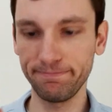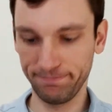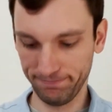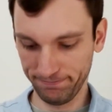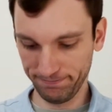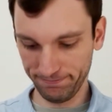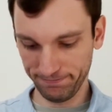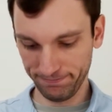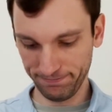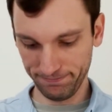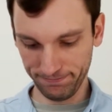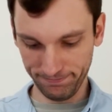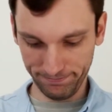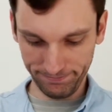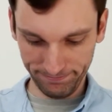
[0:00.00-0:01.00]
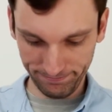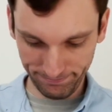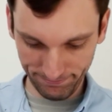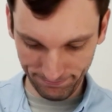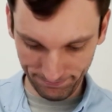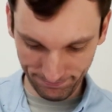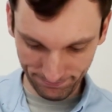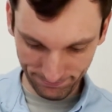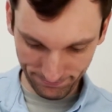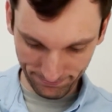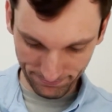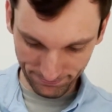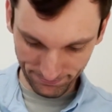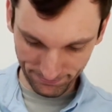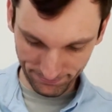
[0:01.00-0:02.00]

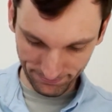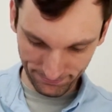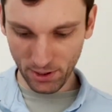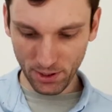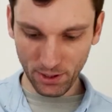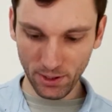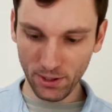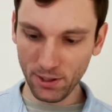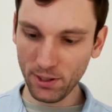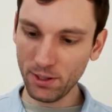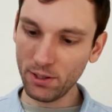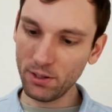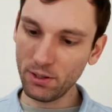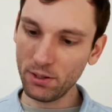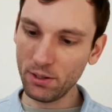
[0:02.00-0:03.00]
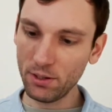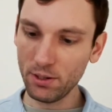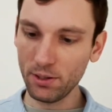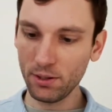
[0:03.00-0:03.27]
No one is speaking in this clip.